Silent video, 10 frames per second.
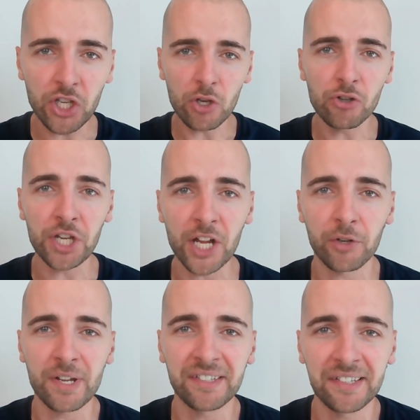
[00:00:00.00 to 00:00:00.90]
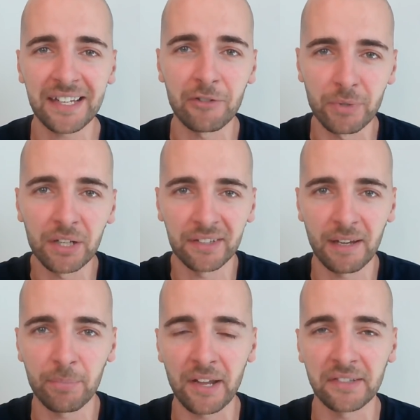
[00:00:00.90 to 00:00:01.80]
huge increases in real
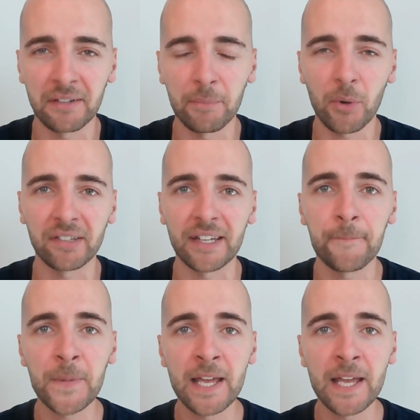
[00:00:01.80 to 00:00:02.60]
estate prices in Boise.